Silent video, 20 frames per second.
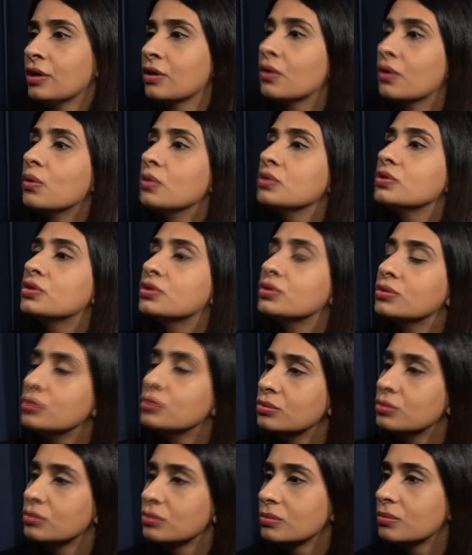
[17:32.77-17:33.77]
go
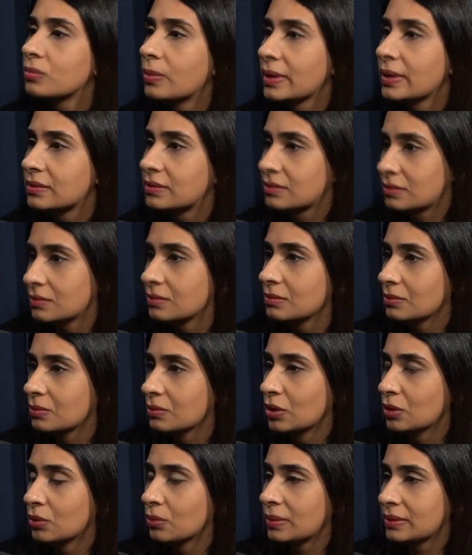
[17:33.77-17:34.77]
through with
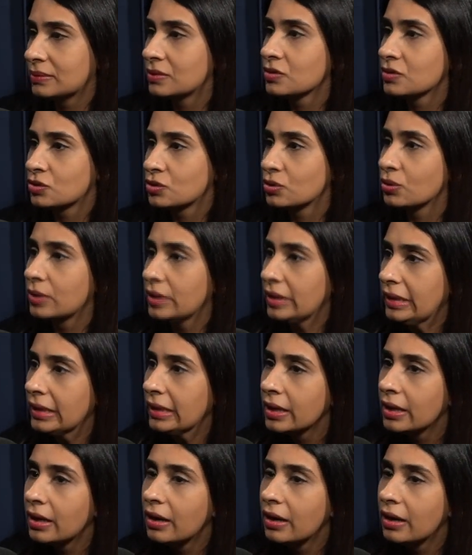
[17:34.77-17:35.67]
the story.